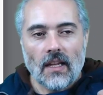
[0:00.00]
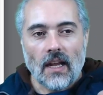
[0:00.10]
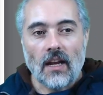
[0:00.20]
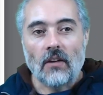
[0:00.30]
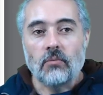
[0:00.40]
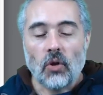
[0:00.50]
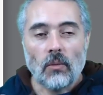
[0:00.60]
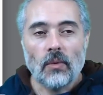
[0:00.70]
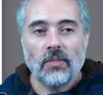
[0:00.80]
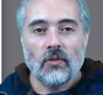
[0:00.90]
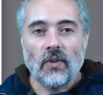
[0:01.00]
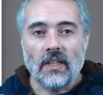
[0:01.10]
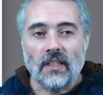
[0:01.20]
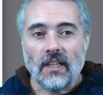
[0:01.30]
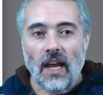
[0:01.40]
And I've probably
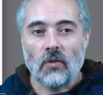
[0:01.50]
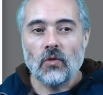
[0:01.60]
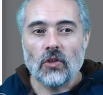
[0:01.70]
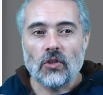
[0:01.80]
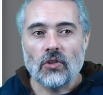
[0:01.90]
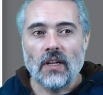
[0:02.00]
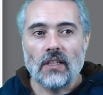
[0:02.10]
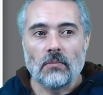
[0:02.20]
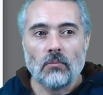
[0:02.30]
written counterstrings